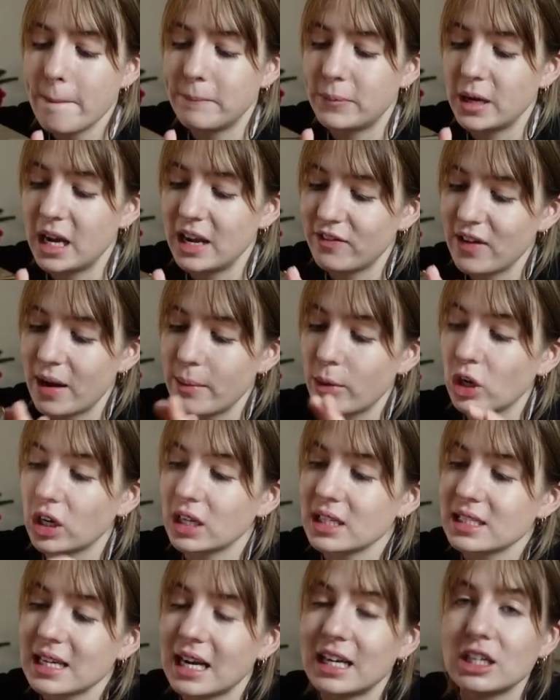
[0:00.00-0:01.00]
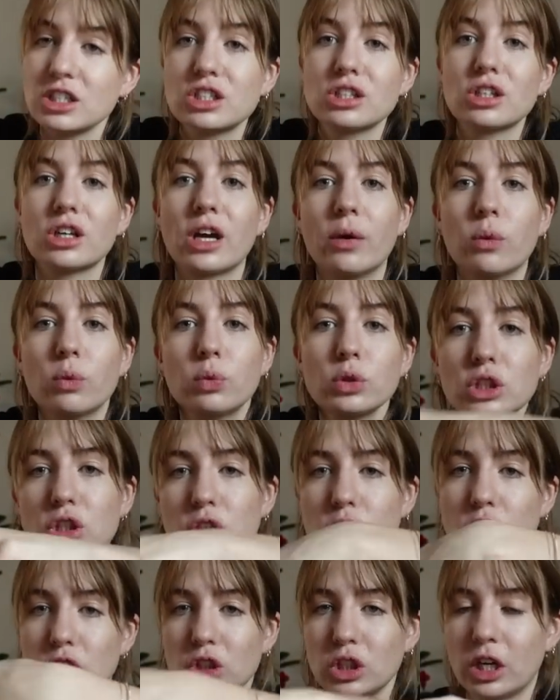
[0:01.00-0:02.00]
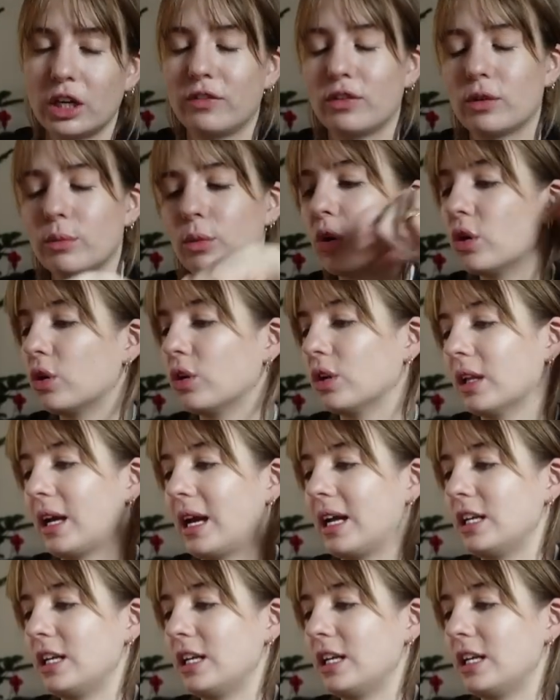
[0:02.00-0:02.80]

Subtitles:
But if I'm honest, I just go whoosh over them all